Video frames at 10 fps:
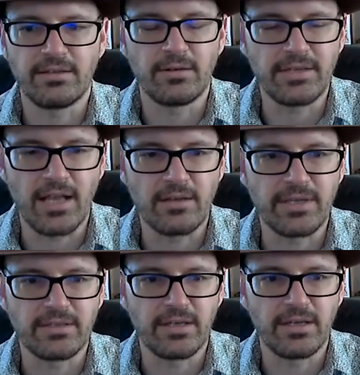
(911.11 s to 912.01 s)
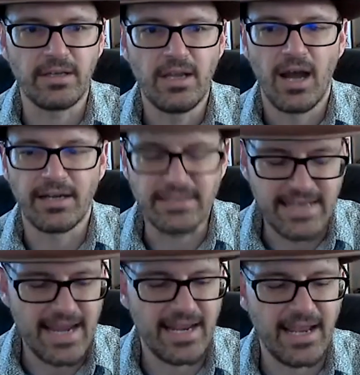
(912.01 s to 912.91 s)
yell at me today. I just
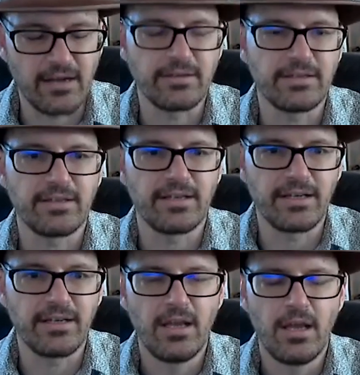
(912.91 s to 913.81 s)
can't handle it today.